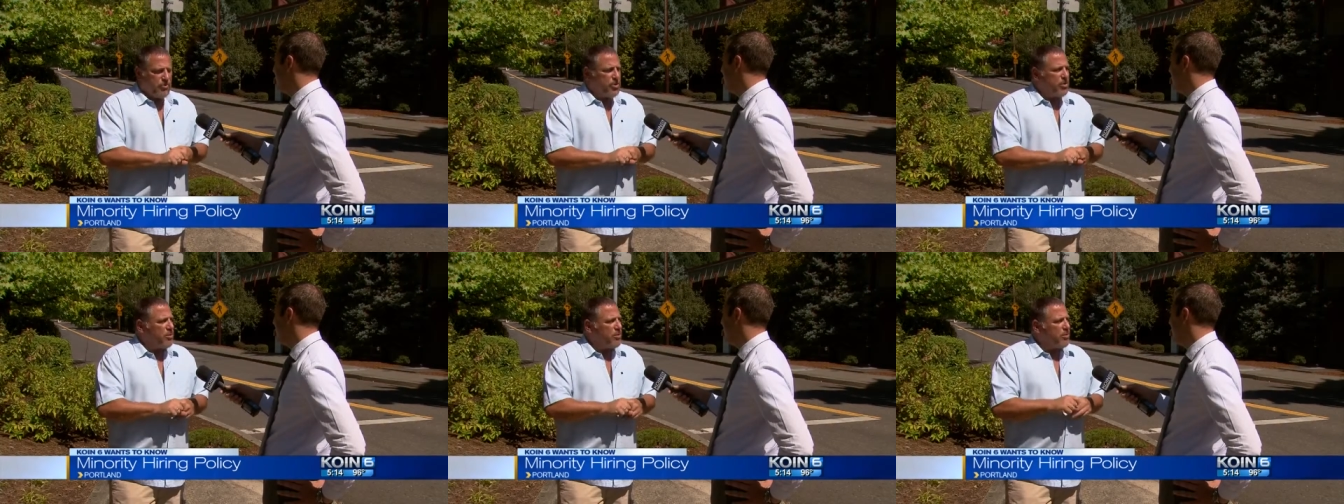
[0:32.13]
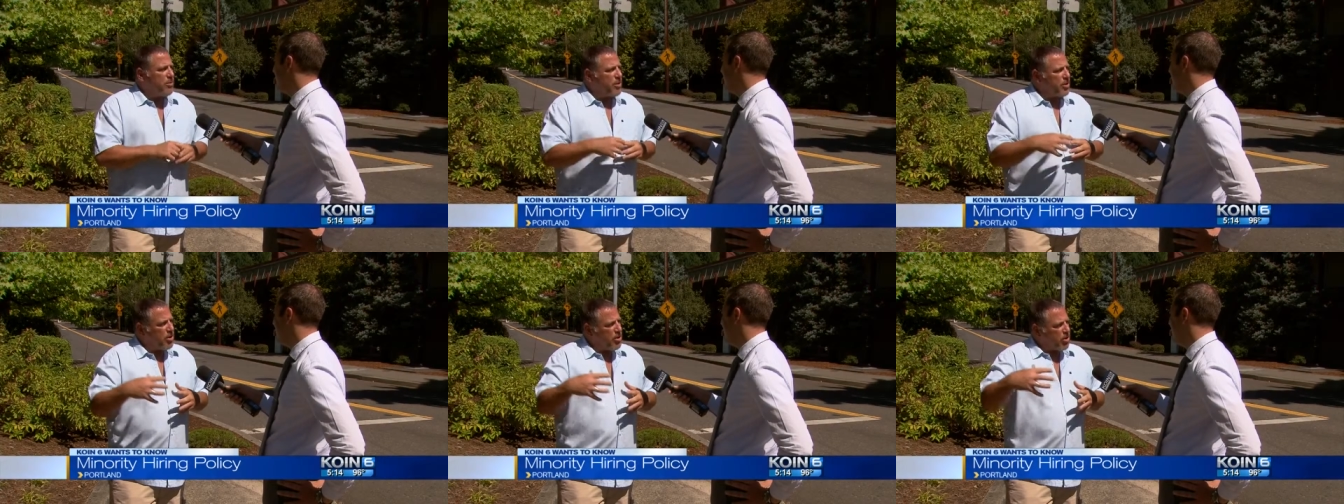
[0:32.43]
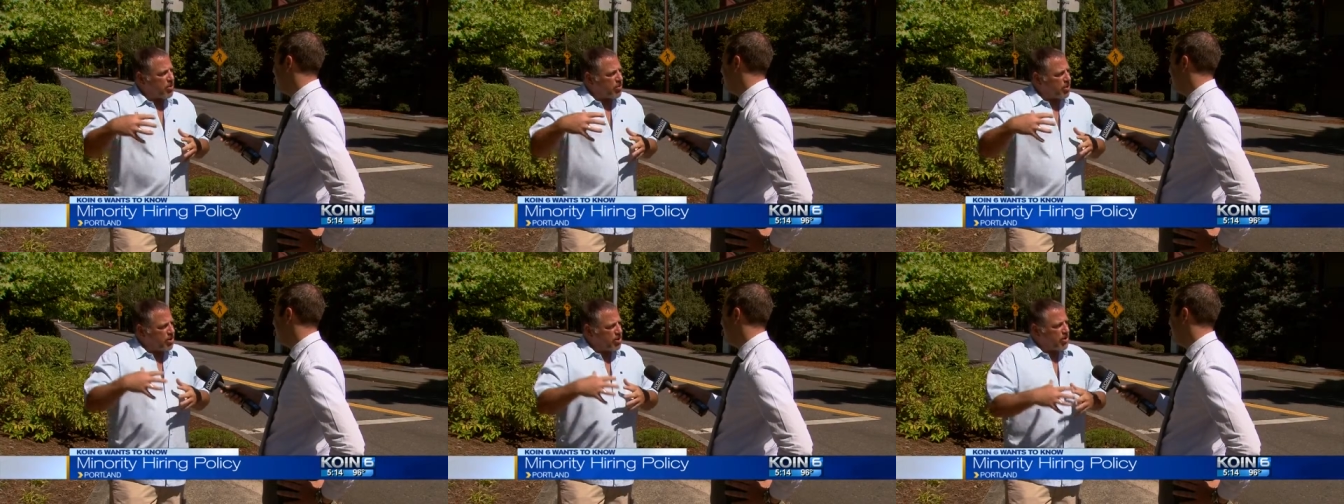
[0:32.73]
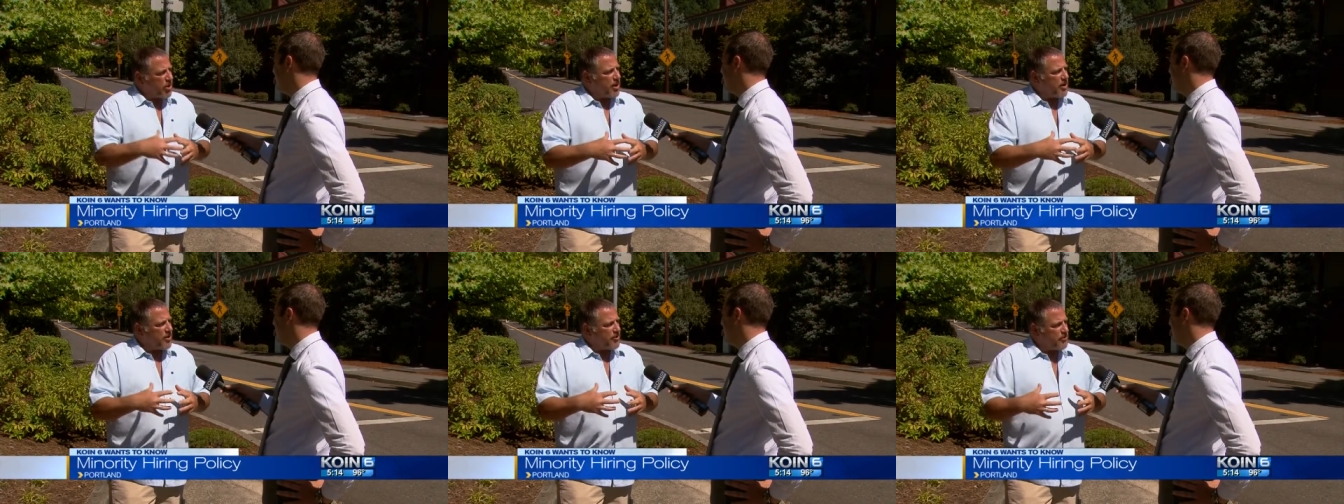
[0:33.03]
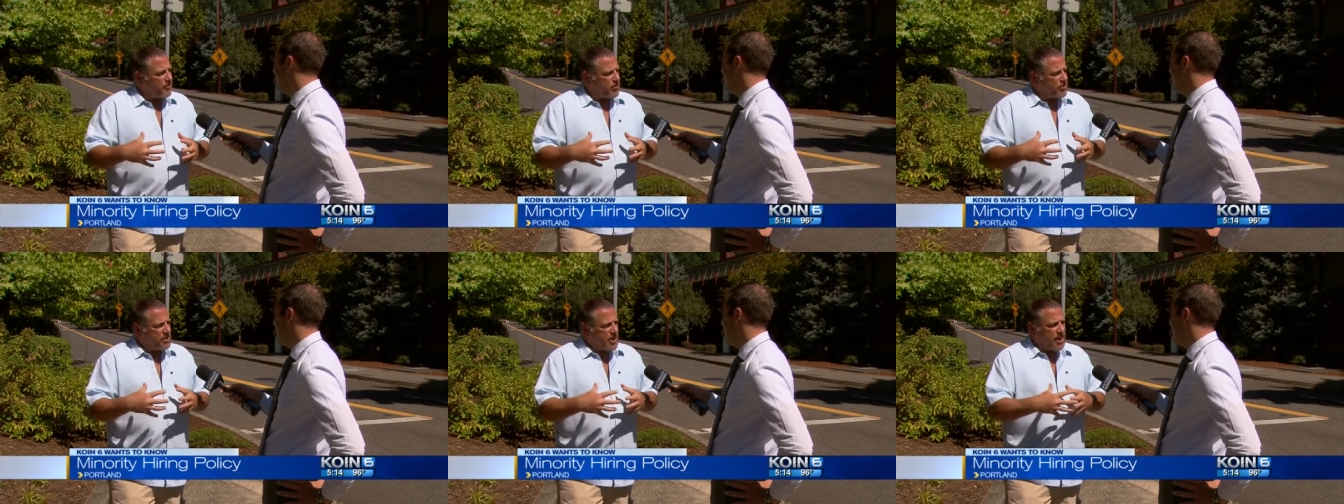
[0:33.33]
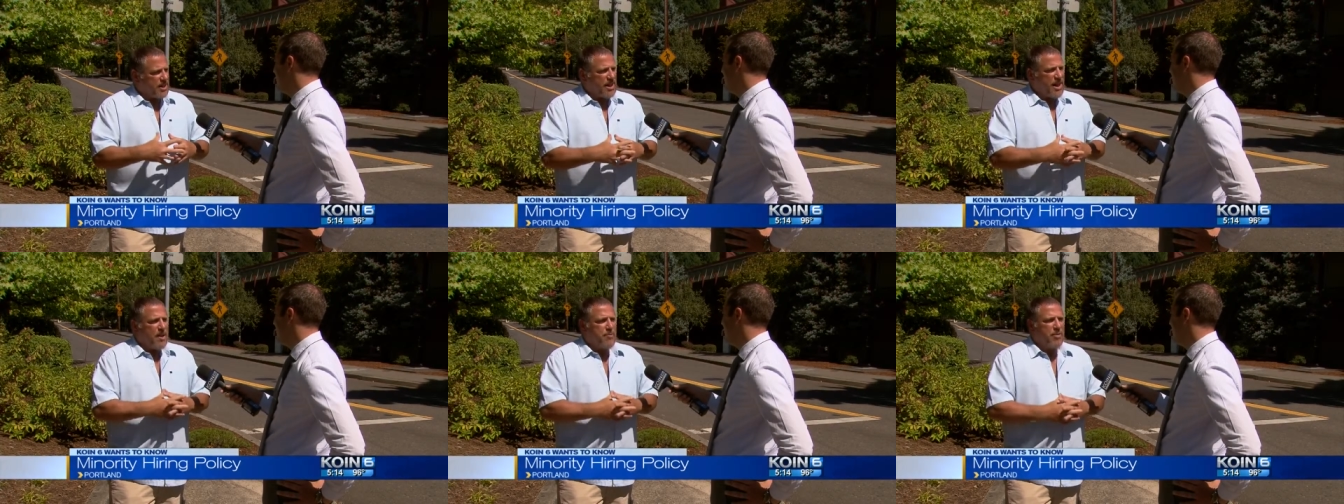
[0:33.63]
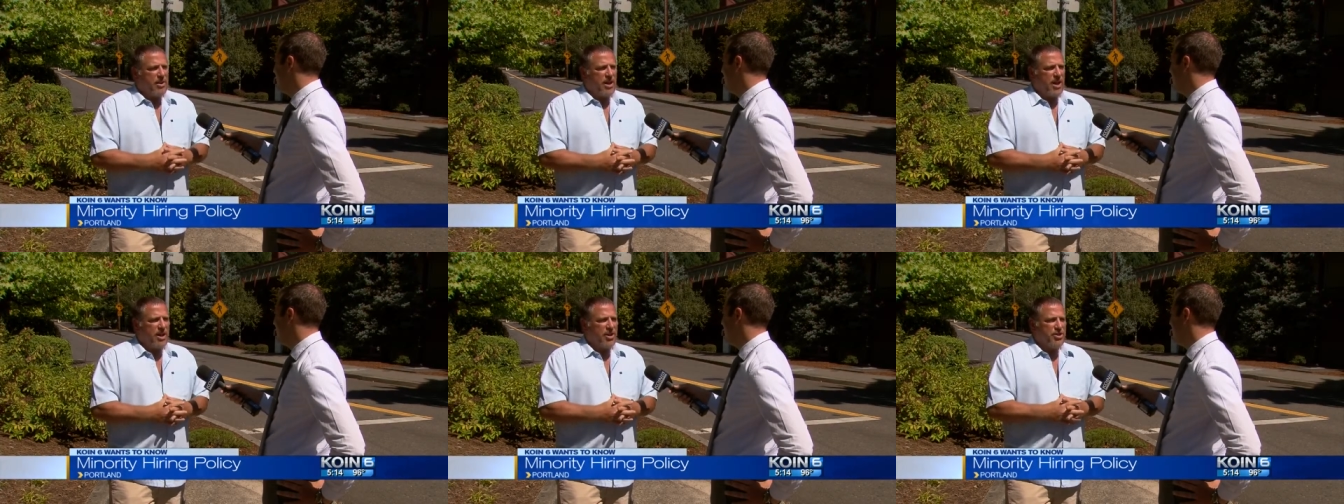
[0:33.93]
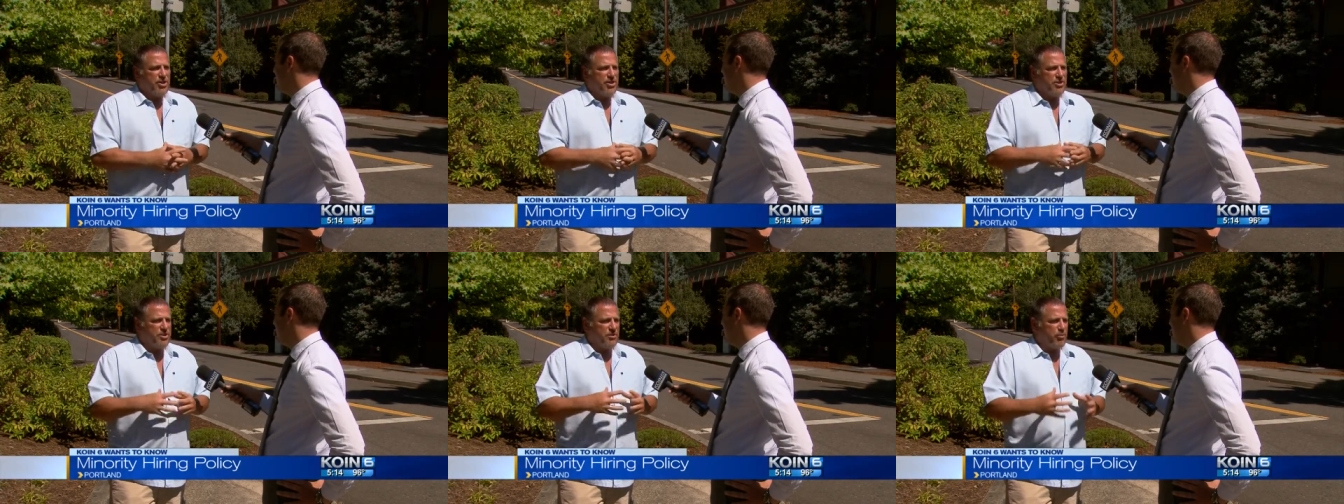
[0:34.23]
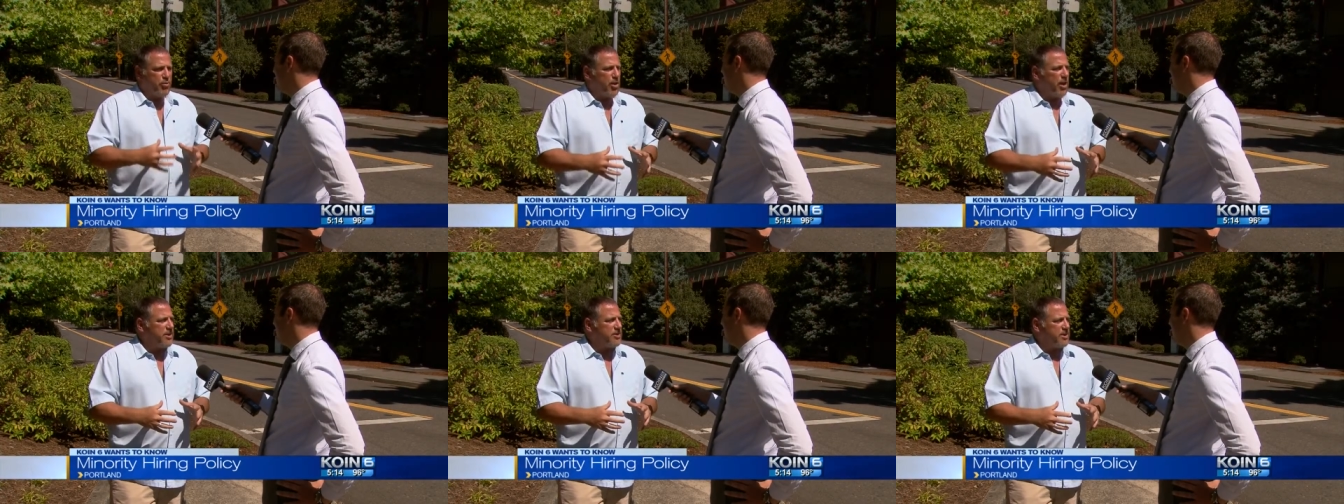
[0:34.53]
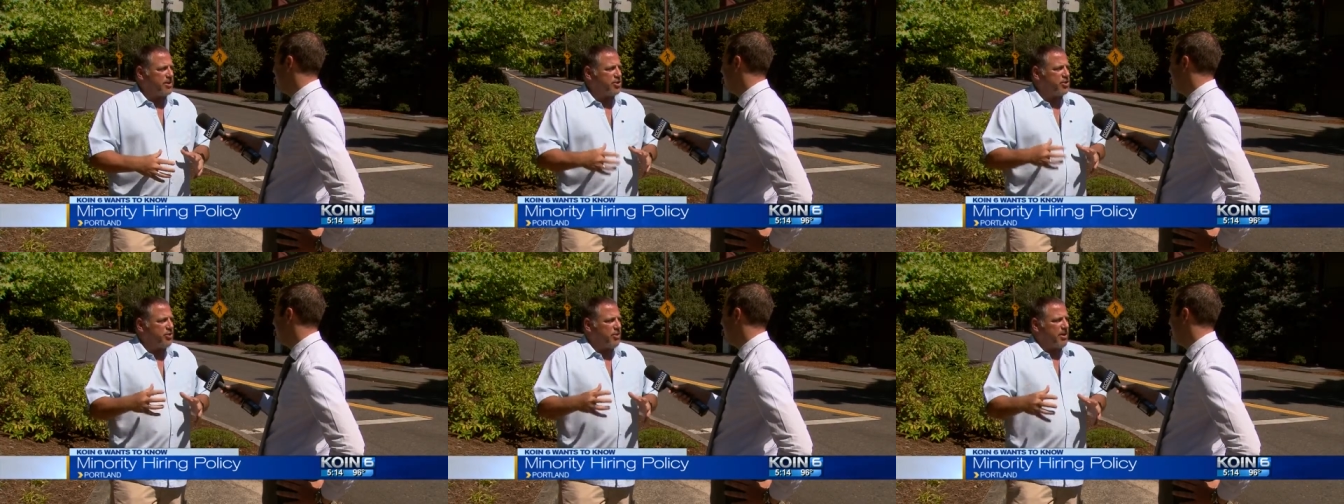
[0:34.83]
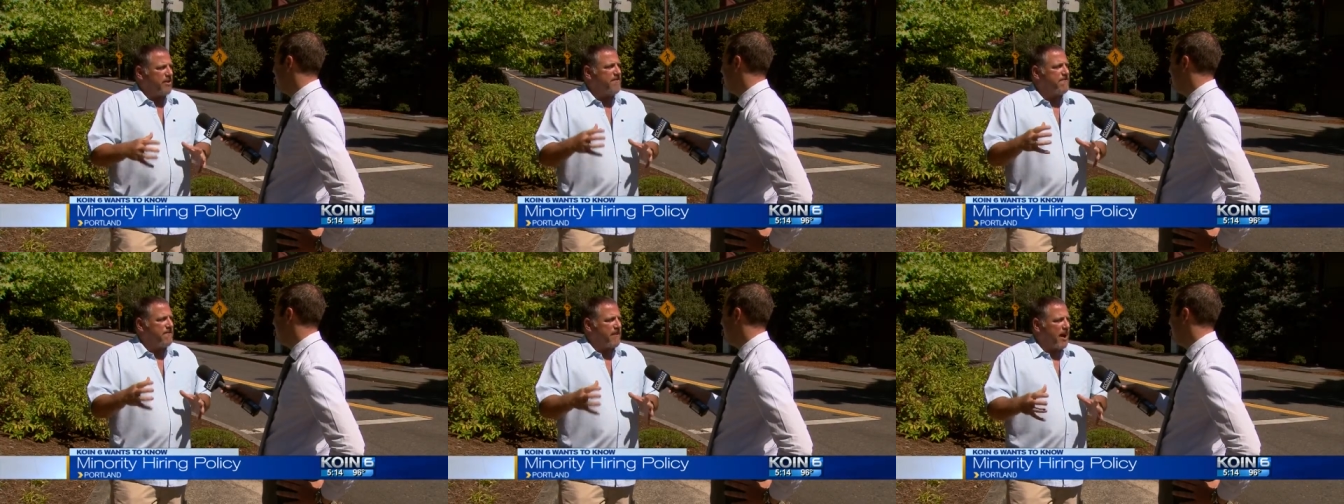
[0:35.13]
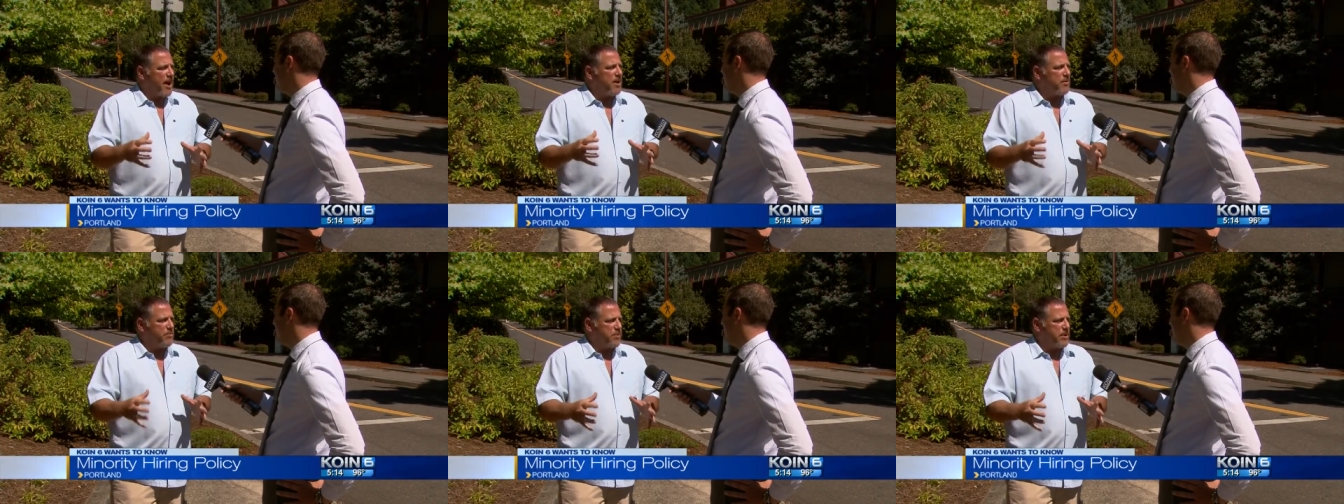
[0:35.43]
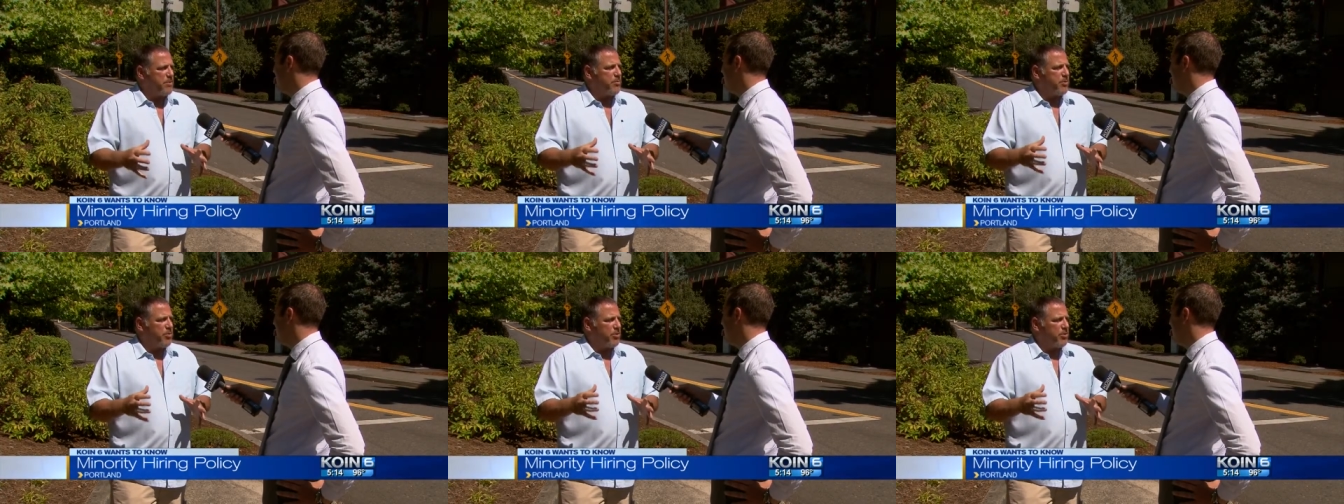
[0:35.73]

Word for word: For park ranger Sam Sachs, the inspiration was simple.